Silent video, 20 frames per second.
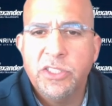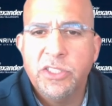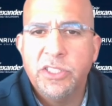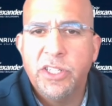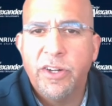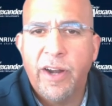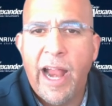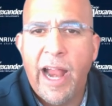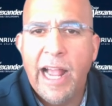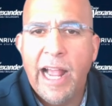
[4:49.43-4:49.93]
and
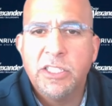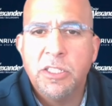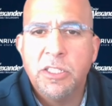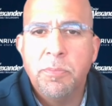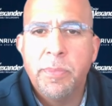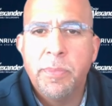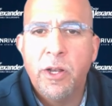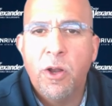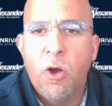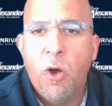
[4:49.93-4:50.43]
there hasn't
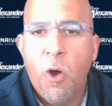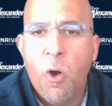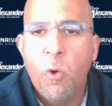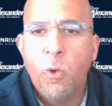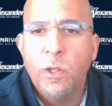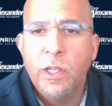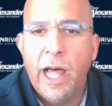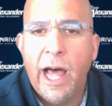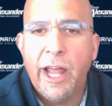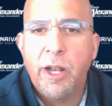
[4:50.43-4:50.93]
been a
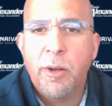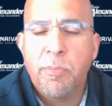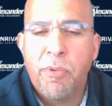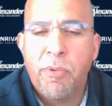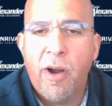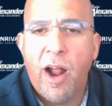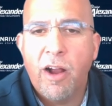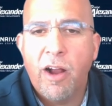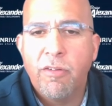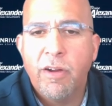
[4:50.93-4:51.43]
whole lot of
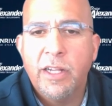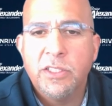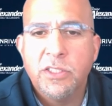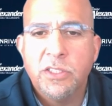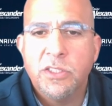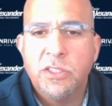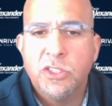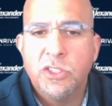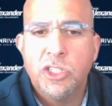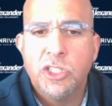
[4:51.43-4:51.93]

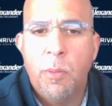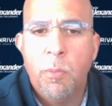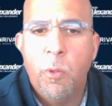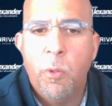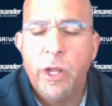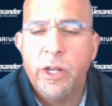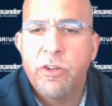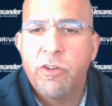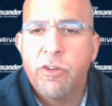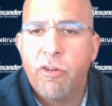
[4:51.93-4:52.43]
progress is
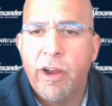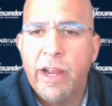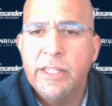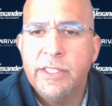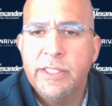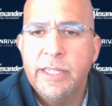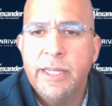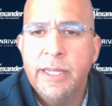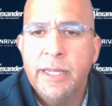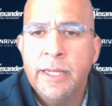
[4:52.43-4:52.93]
somewhat
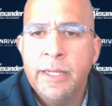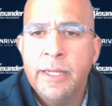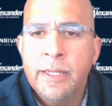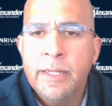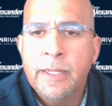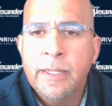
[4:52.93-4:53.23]
crazy.